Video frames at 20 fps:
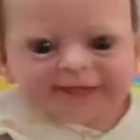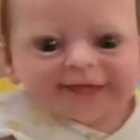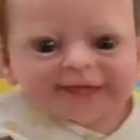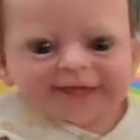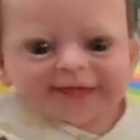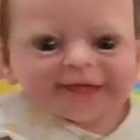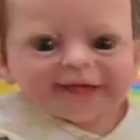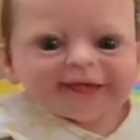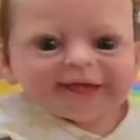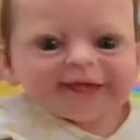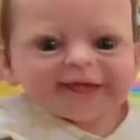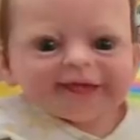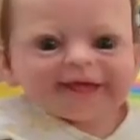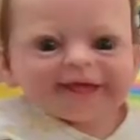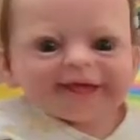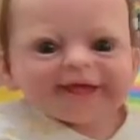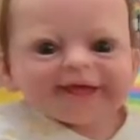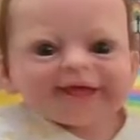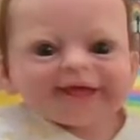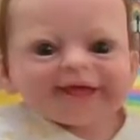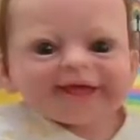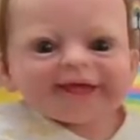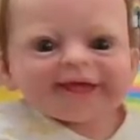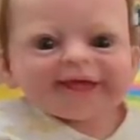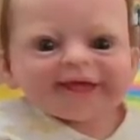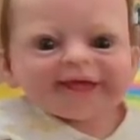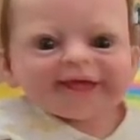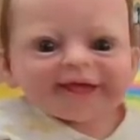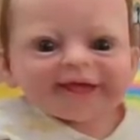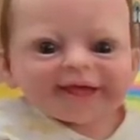
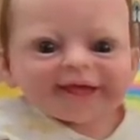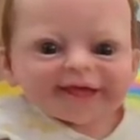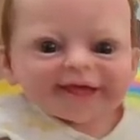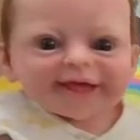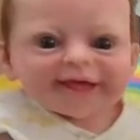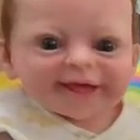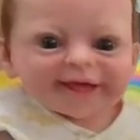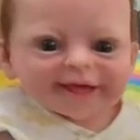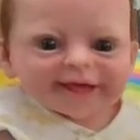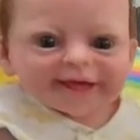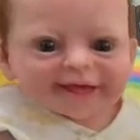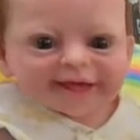This person isn't speaking.